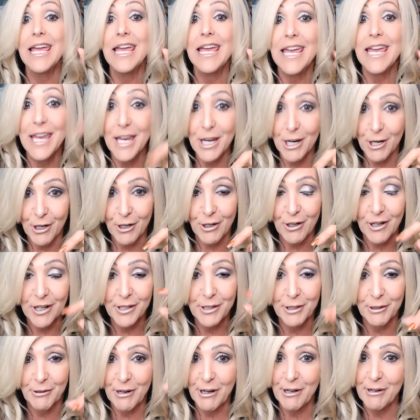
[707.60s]
here
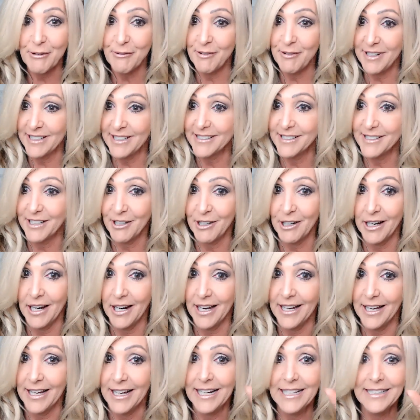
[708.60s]
in the greater Phoenix
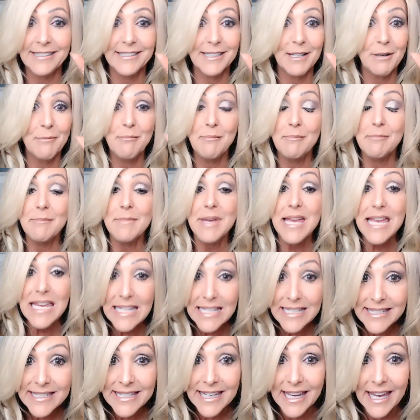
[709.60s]
area. It's
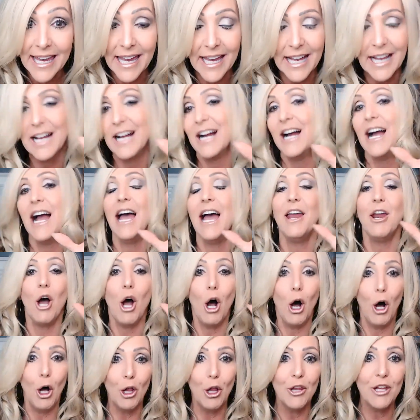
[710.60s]
amazing at
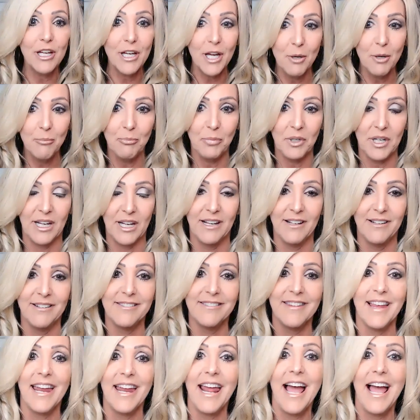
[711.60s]
all the
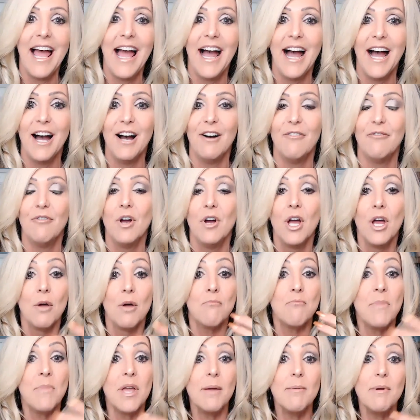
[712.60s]
companies that have
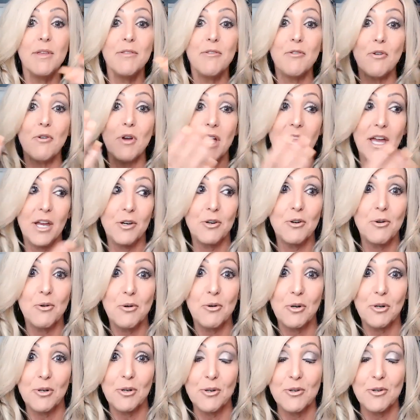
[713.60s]
maybe their
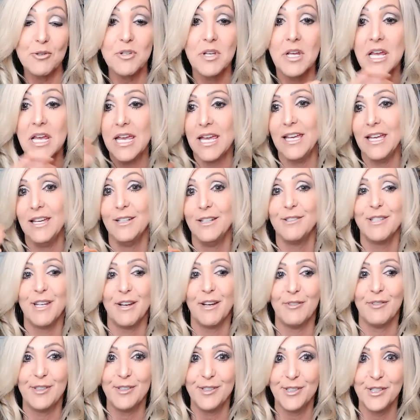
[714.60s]
headquarters in
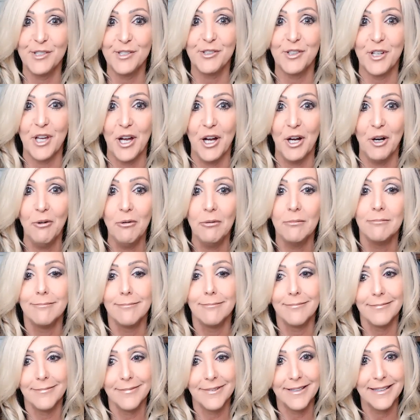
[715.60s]
San Francisco,
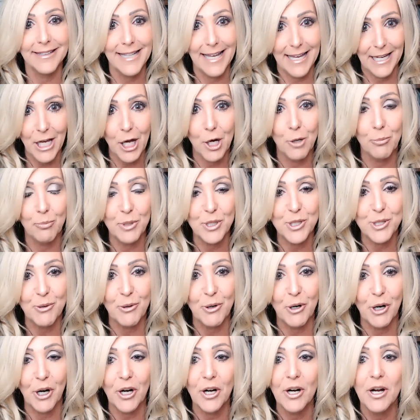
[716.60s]
like
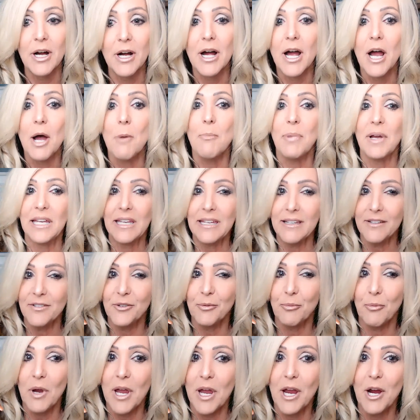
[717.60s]
Opendoor, but
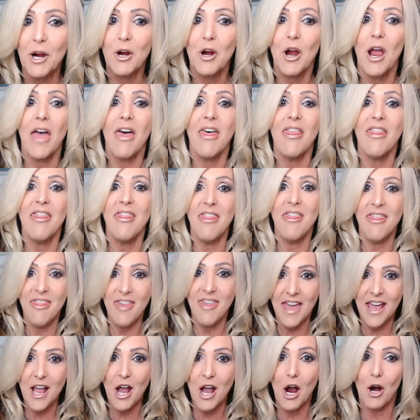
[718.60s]
guess where?
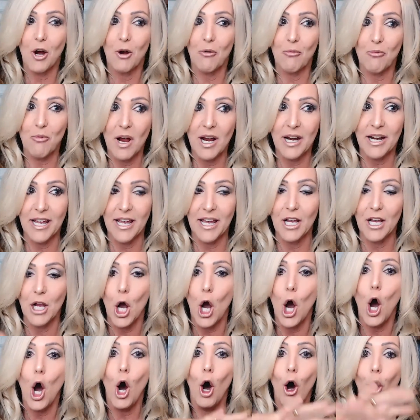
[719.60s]
They are running
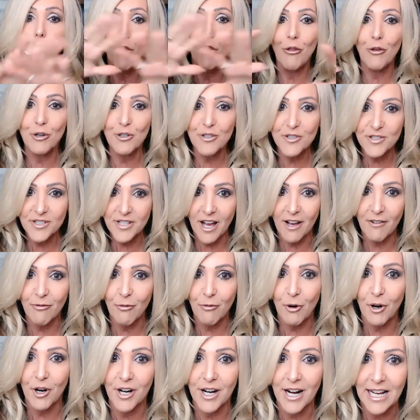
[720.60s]
all their
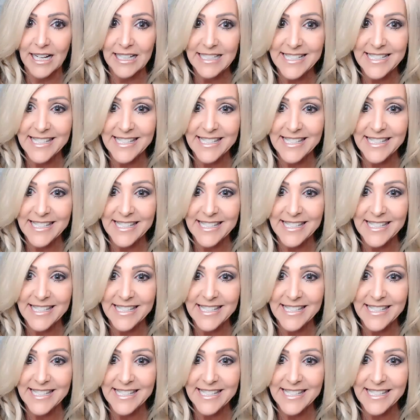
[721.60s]
software and I